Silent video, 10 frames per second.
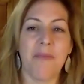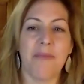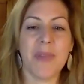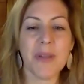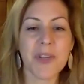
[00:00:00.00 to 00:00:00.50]

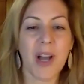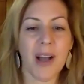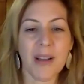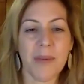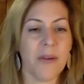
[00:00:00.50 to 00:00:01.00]
you
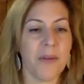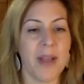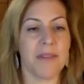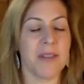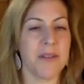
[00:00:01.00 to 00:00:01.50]
talk about
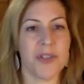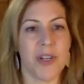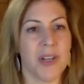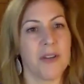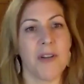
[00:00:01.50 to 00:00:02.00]
evolution
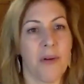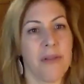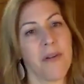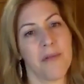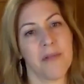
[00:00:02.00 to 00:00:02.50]
and growth
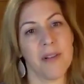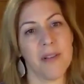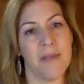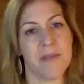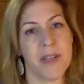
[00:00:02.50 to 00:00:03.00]
over a
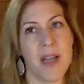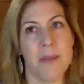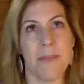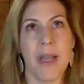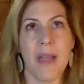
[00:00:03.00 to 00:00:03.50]

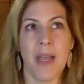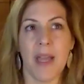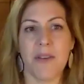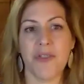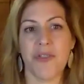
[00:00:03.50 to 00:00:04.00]
lifetime,
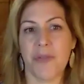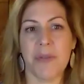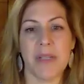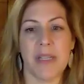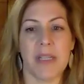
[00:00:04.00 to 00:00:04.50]
and
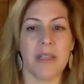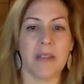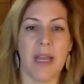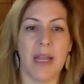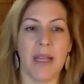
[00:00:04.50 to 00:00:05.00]
truly,
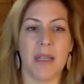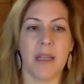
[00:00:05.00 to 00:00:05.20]
like,